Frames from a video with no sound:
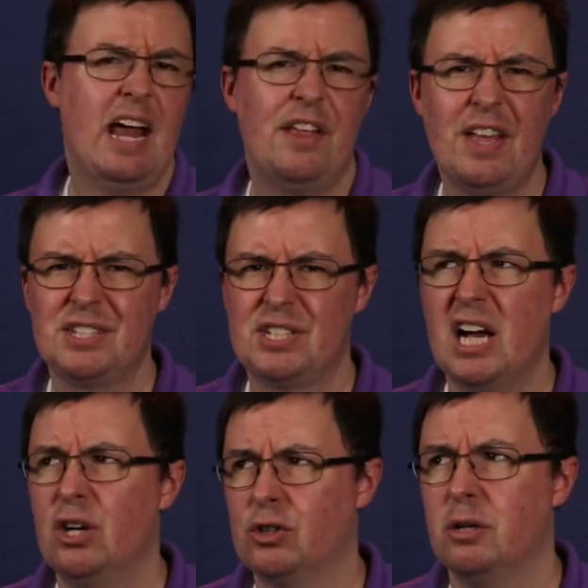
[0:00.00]
And that
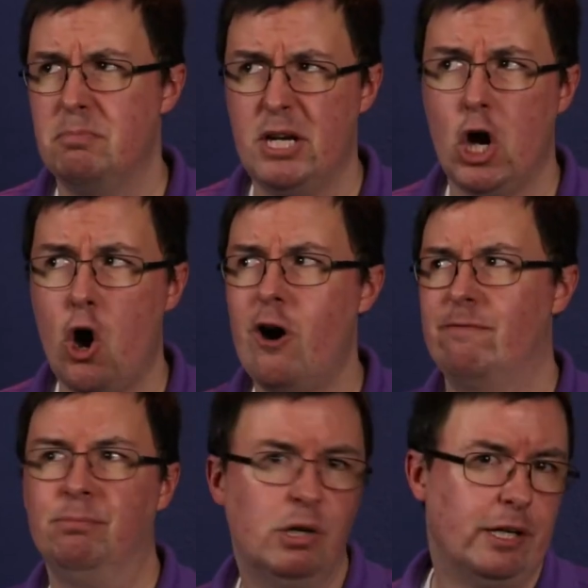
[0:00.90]
style can be
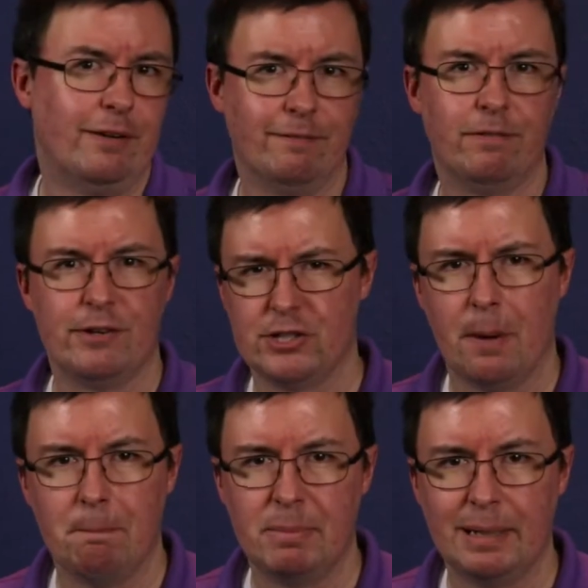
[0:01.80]
off-putting for
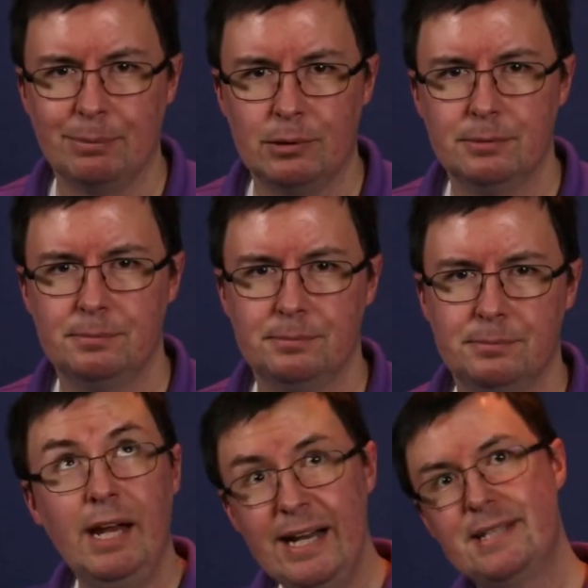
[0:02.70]
some people.
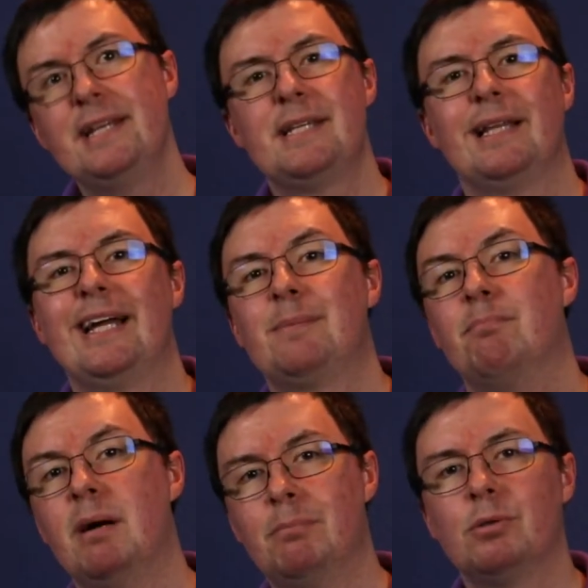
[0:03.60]
And I tend to like
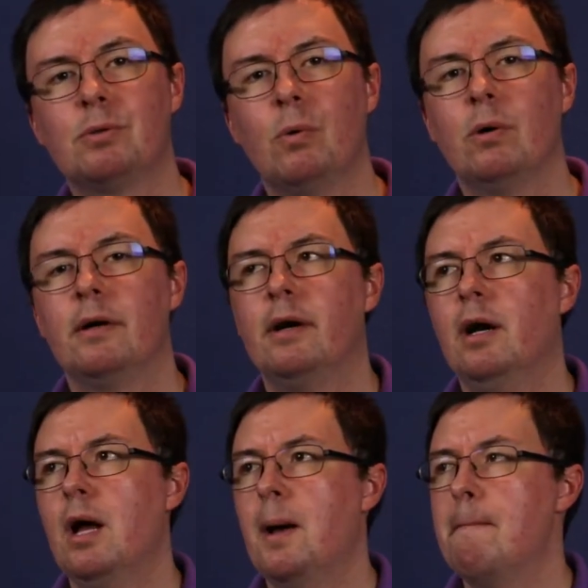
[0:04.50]
mumblecore,
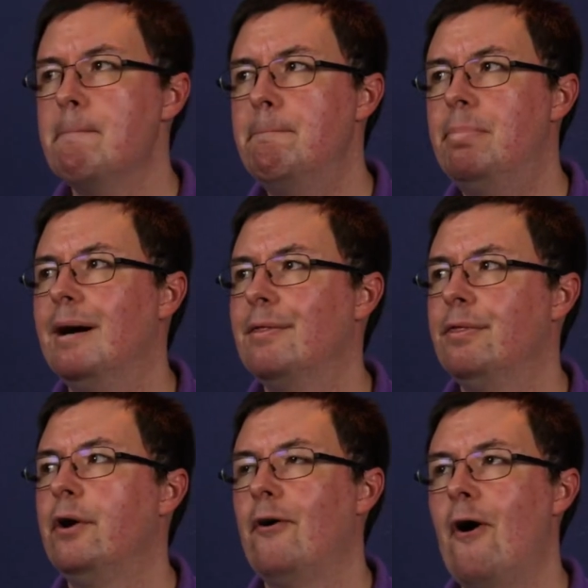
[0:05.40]
but
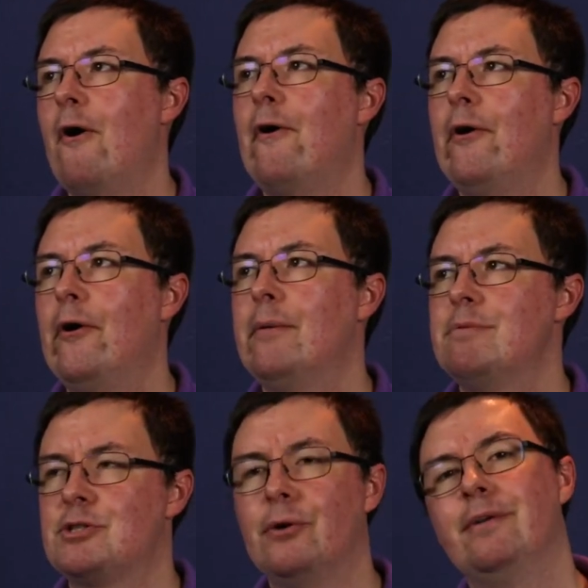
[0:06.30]
there are
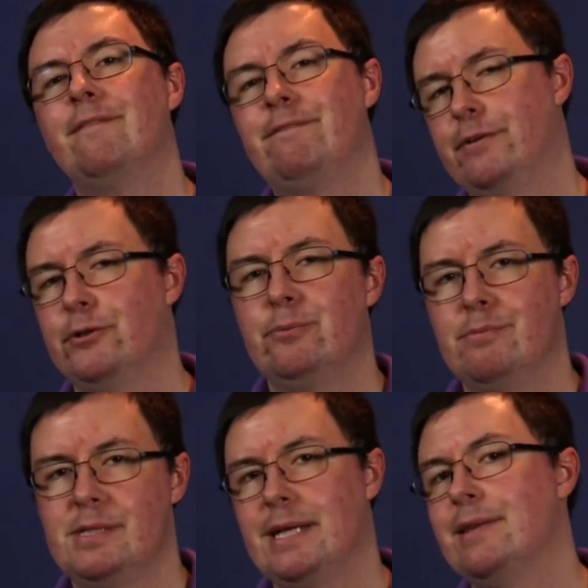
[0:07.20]
certain
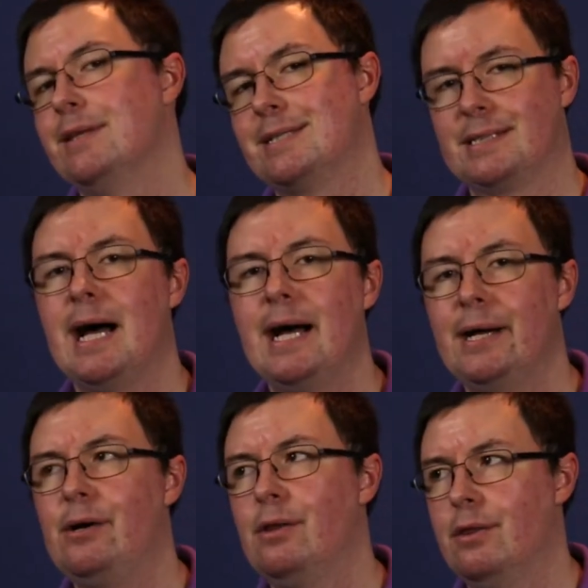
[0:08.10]
films in the
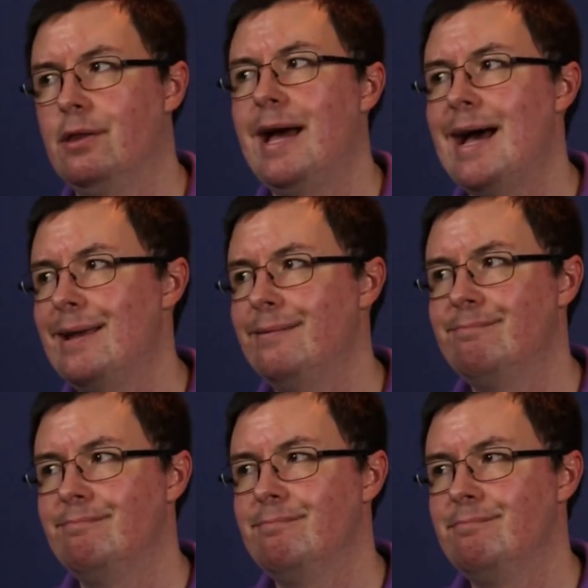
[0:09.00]
style that
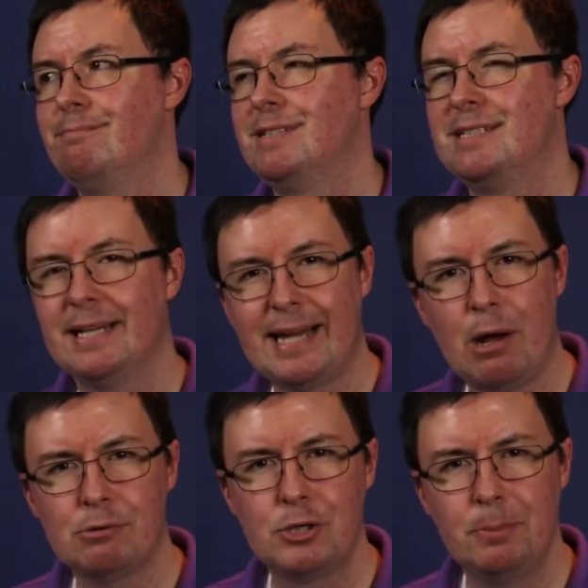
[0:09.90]
stick
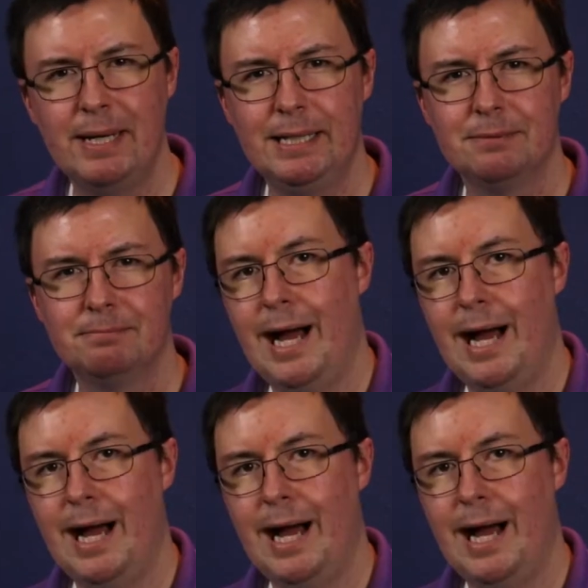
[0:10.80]
out to me.